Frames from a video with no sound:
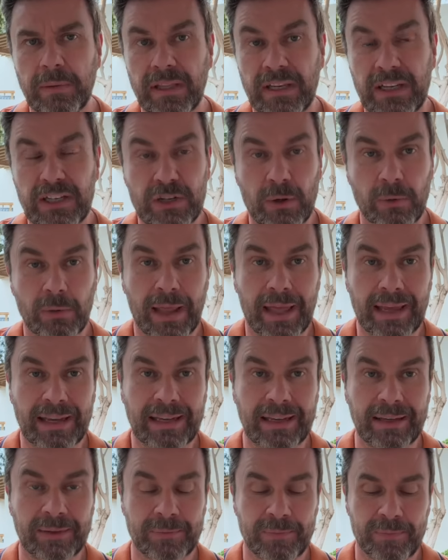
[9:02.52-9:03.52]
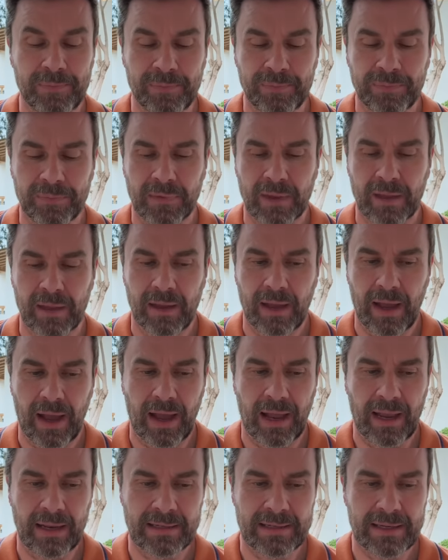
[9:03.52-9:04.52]
that you don't like.
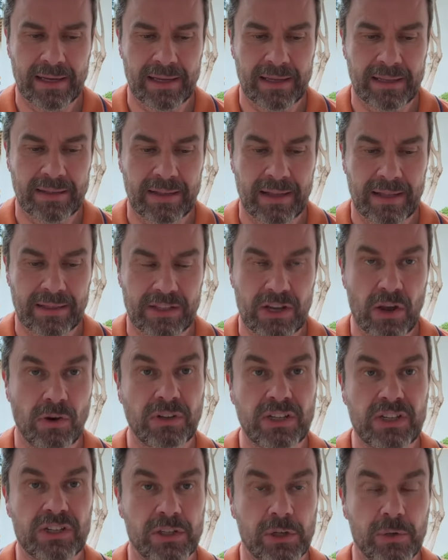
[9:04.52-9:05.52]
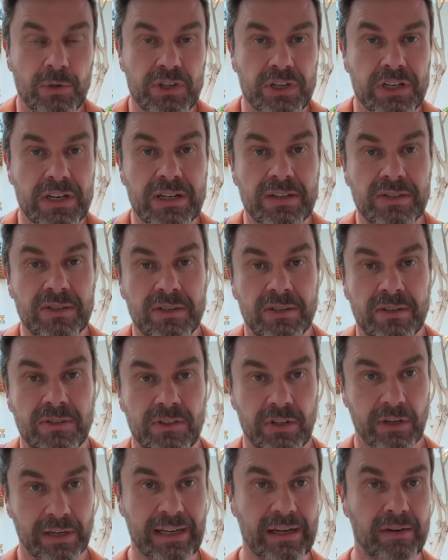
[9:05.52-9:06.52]
And the only solution is
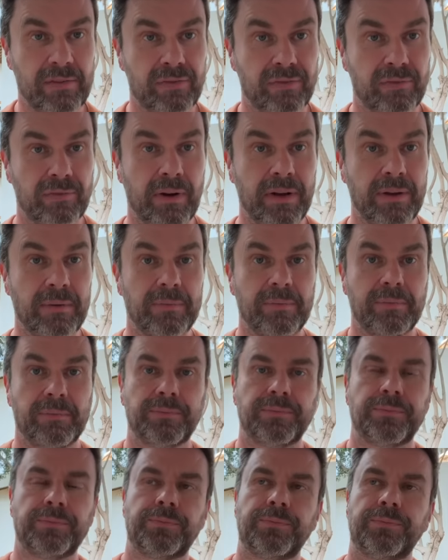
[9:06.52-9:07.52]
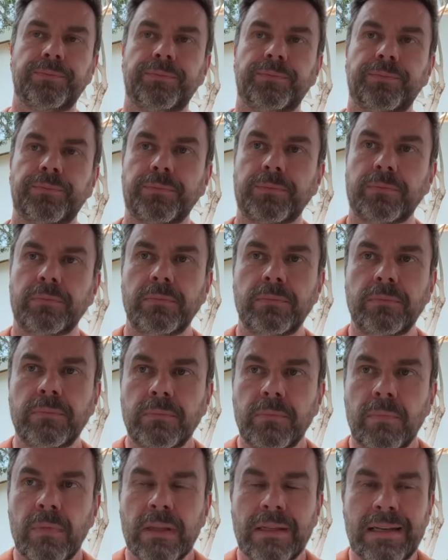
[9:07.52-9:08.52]
to leave, right?
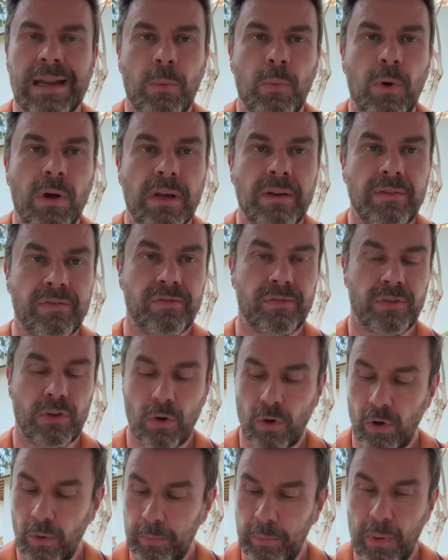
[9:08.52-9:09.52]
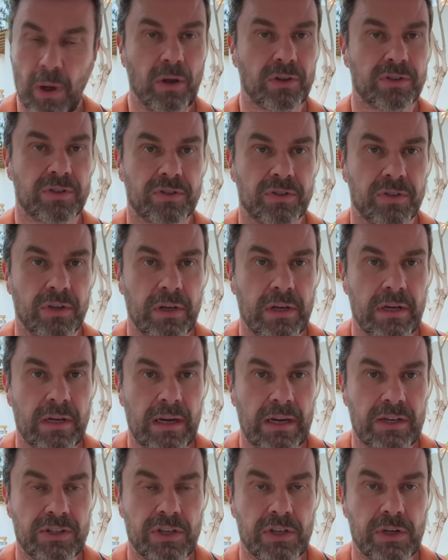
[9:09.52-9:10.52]
Now, what if your boss
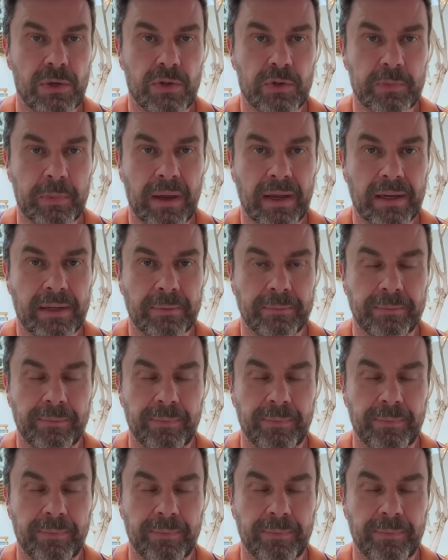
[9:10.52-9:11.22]
is the douchebag